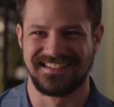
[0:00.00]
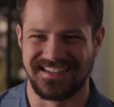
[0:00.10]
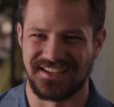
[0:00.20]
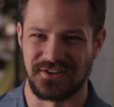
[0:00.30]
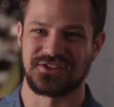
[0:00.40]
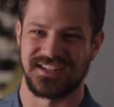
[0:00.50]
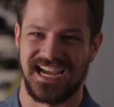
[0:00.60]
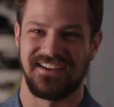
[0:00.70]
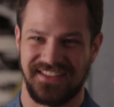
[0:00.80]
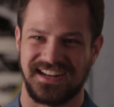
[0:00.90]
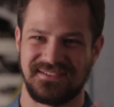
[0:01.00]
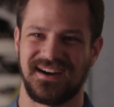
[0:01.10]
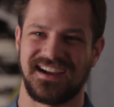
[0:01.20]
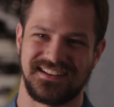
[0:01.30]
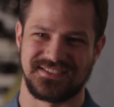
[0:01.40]
You should have that in
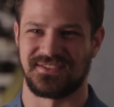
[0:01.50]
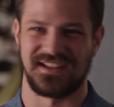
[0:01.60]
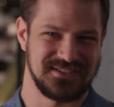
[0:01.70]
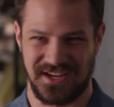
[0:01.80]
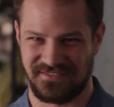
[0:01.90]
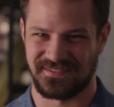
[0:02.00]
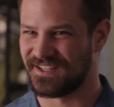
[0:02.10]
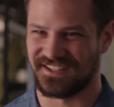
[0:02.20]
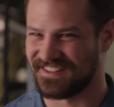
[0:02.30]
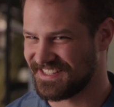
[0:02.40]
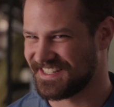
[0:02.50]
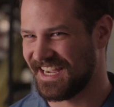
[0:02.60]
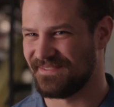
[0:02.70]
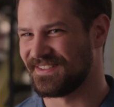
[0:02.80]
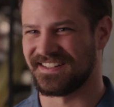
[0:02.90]
mind so that sophomore year doesn't
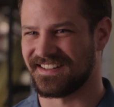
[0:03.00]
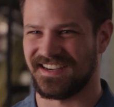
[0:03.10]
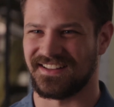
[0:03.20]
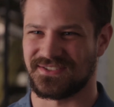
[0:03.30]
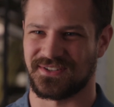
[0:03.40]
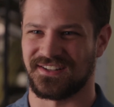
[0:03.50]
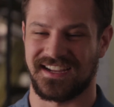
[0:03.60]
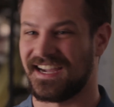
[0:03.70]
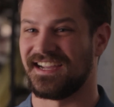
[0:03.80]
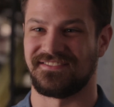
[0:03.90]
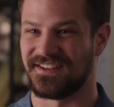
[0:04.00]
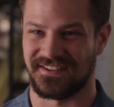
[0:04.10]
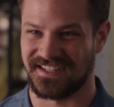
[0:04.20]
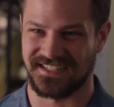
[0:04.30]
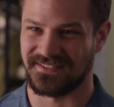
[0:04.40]
happen in college where you're like, I have no
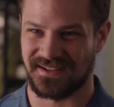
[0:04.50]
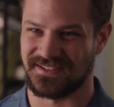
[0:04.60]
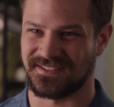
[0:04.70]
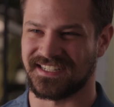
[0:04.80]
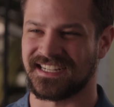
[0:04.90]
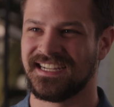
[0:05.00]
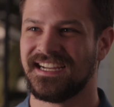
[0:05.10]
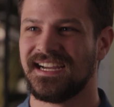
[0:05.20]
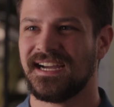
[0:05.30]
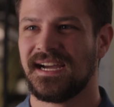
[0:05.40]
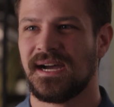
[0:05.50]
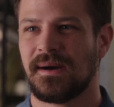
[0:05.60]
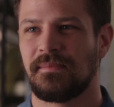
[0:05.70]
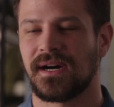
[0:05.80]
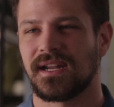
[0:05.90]
idea what I'm doing.
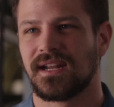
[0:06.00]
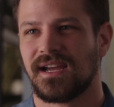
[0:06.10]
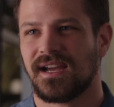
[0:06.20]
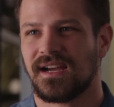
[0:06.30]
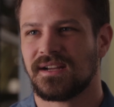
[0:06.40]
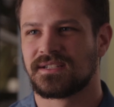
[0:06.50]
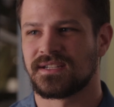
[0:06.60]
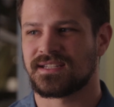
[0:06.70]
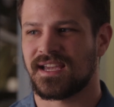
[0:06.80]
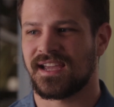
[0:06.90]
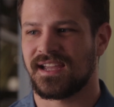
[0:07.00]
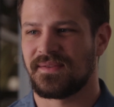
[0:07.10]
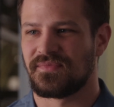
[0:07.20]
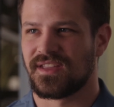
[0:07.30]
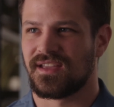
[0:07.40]
But to say
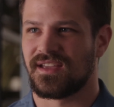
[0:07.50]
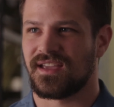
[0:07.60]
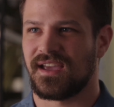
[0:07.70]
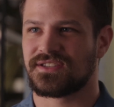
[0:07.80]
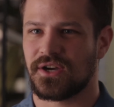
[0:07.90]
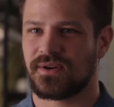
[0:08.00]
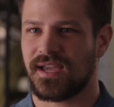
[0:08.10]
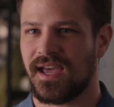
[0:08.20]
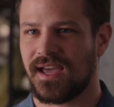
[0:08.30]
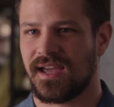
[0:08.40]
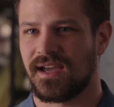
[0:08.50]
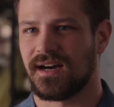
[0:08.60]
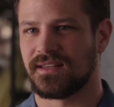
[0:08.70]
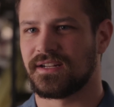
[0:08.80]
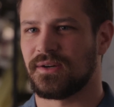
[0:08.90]
it's okay
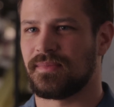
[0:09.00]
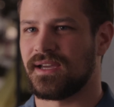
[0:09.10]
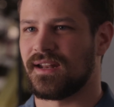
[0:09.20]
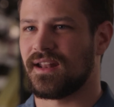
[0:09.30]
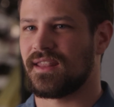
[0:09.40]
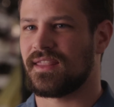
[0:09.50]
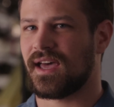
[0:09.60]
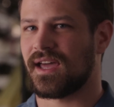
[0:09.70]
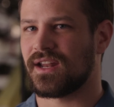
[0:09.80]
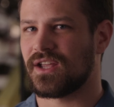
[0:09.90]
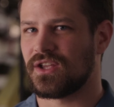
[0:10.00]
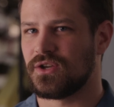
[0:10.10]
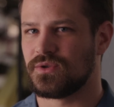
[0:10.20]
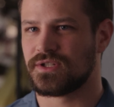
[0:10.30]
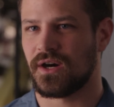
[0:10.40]
a little bit that
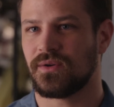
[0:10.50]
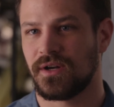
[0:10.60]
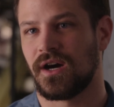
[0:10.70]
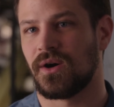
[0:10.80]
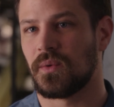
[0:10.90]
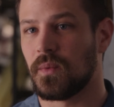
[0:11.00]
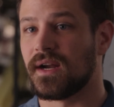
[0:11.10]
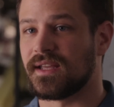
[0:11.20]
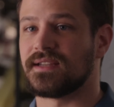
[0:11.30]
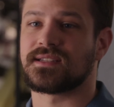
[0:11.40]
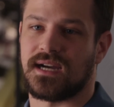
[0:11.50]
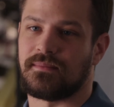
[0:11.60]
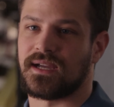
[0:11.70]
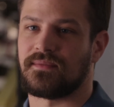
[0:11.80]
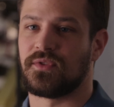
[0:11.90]
you don't know what is
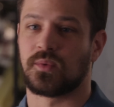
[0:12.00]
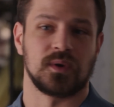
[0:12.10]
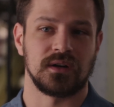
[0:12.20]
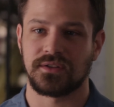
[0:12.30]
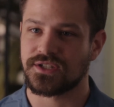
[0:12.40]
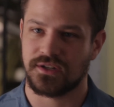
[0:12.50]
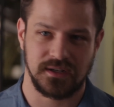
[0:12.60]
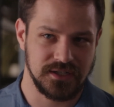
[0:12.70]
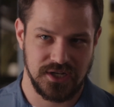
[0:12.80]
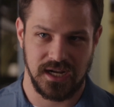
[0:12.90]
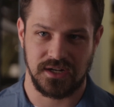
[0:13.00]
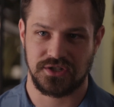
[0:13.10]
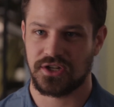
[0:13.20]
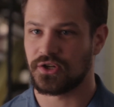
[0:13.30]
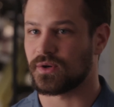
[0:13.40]
coming. The world is going to
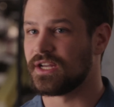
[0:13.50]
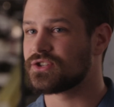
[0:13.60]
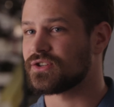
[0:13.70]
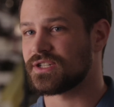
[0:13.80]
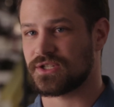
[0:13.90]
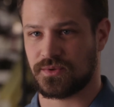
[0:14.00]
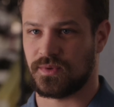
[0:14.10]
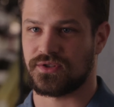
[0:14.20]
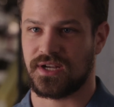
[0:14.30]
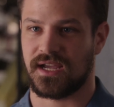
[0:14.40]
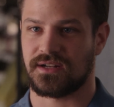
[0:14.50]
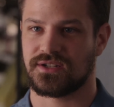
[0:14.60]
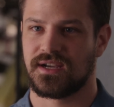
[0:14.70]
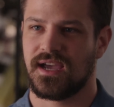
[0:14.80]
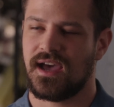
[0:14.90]
change. Your interests will
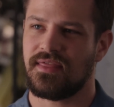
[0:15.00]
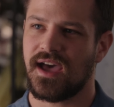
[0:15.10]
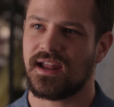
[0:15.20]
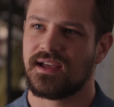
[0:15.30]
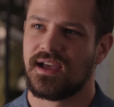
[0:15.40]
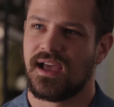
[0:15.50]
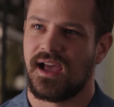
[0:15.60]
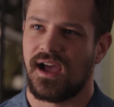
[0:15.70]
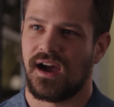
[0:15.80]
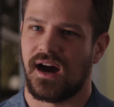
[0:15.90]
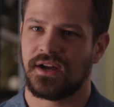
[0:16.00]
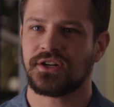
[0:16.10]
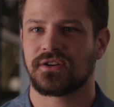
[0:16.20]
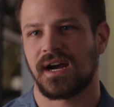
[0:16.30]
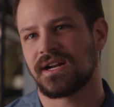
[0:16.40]
change. And that
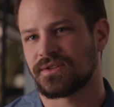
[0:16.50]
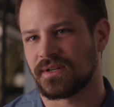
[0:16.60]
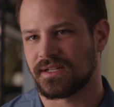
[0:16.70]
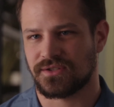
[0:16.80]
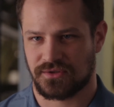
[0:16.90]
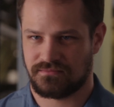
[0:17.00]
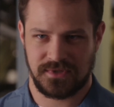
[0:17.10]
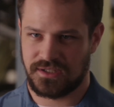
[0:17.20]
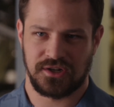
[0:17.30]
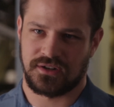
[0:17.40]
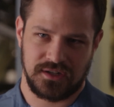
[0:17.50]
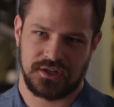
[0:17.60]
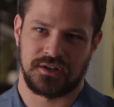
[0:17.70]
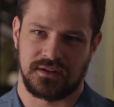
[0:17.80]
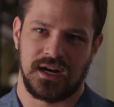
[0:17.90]
undergraduates,
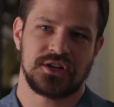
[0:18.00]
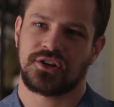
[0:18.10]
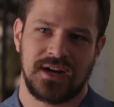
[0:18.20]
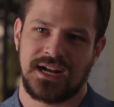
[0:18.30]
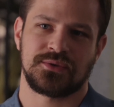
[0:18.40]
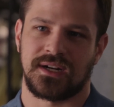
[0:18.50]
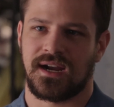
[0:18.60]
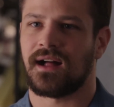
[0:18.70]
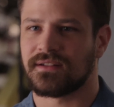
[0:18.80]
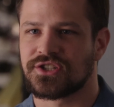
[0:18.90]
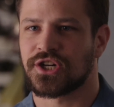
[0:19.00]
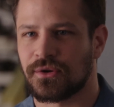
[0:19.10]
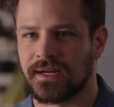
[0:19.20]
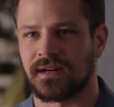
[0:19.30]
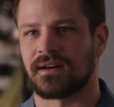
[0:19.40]
your undergraduate college
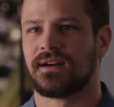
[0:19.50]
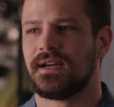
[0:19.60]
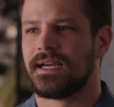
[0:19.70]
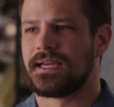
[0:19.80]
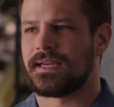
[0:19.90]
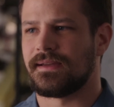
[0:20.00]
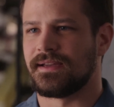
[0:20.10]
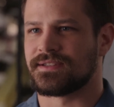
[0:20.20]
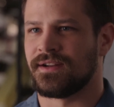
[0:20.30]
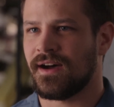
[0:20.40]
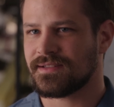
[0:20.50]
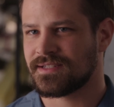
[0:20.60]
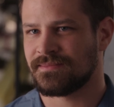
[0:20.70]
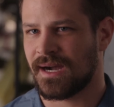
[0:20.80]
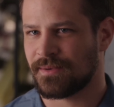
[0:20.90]
career is an
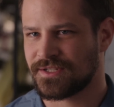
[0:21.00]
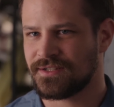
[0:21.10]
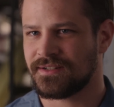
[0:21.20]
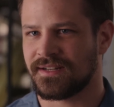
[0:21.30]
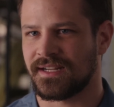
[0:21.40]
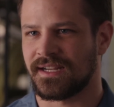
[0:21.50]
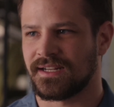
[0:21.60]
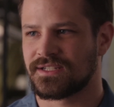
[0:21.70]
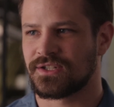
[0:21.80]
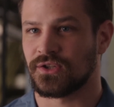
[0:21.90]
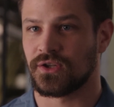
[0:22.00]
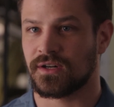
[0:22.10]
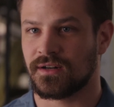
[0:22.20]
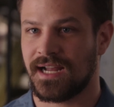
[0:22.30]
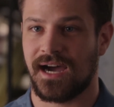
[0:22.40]
awesome opportunity to
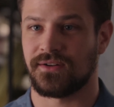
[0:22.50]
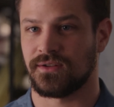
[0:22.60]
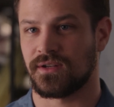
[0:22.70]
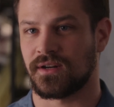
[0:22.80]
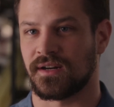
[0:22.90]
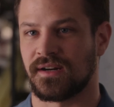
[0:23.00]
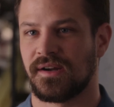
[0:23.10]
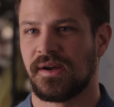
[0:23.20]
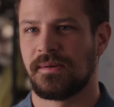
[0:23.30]
learn how to learn.